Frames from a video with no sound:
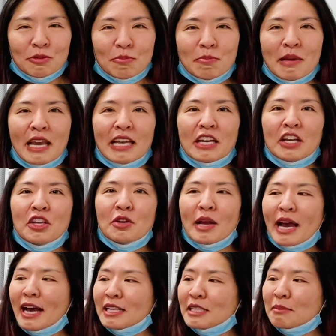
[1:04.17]
to make. You
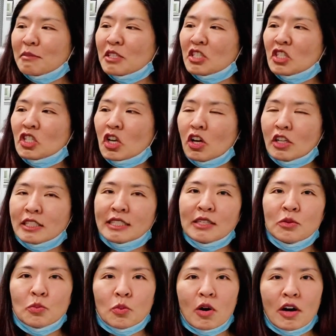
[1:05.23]
add some salt
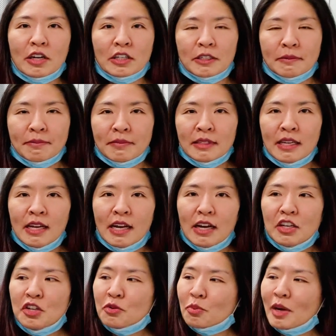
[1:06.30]
and water,
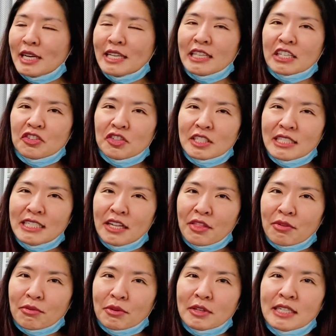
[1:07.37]
you run electricity
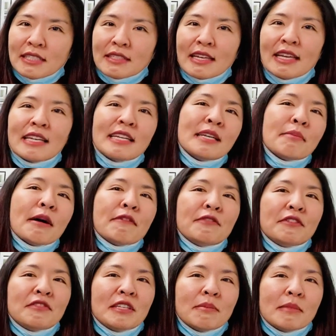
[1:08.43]
through it, and in about
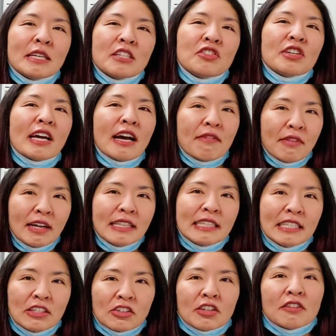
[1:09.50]
15 minutes, you have a
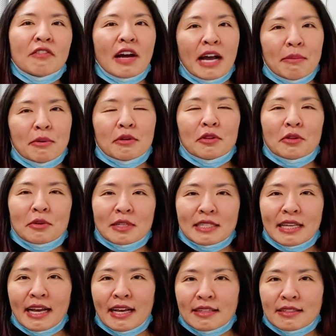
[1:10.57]
liter of hypochlorous
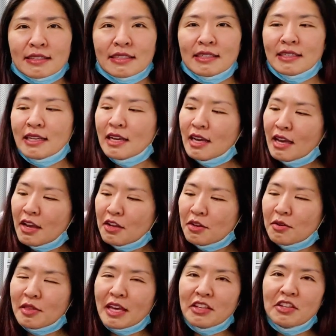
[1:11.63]
acid.
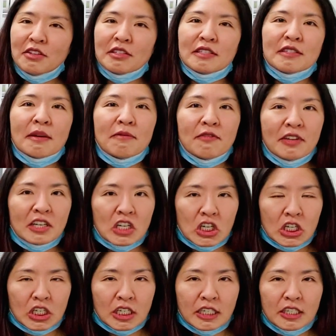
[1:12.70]
You then use some
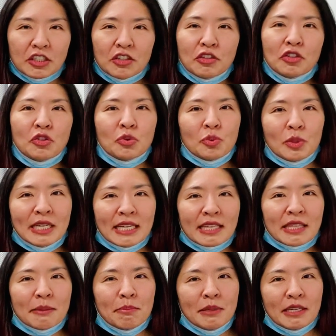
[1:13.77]
vinegar to tweak
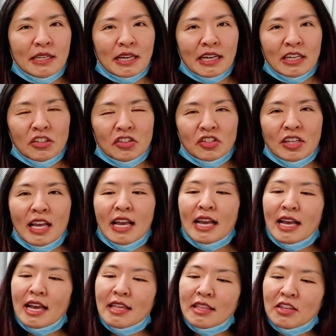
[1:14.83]
the pH,
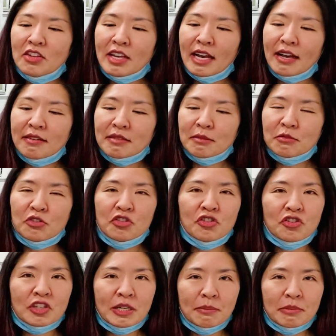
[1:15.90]
and then you have some
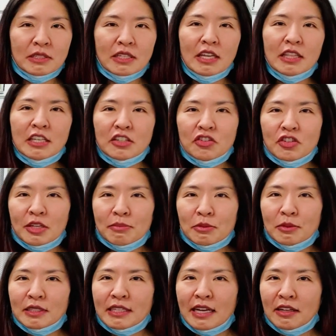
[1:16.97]
strips. The strips
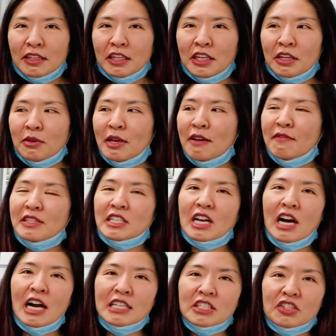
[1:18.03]
will tell you if it's
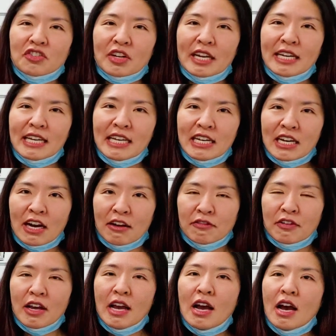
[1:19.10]
concentrated enough.
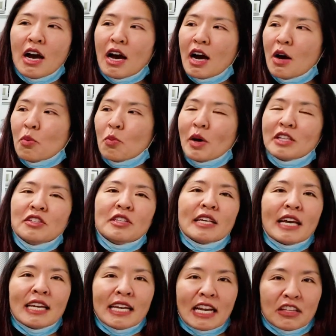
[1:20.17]
Once you
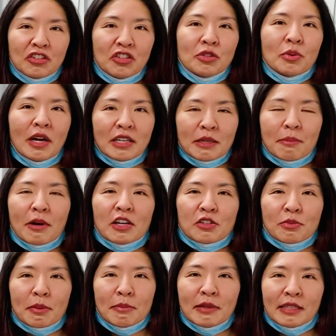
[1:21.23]
get it at 200 parts
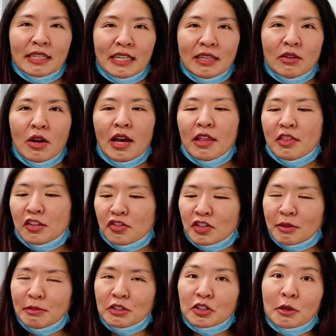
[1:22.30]
per million, the
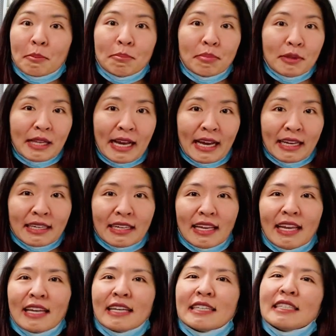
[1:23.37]
strip will turn black,
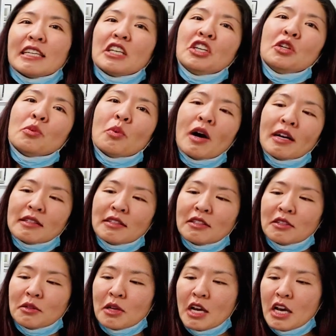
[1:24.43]
and you want
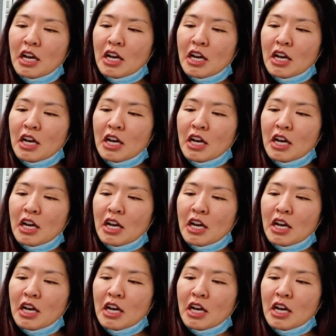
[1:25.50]
to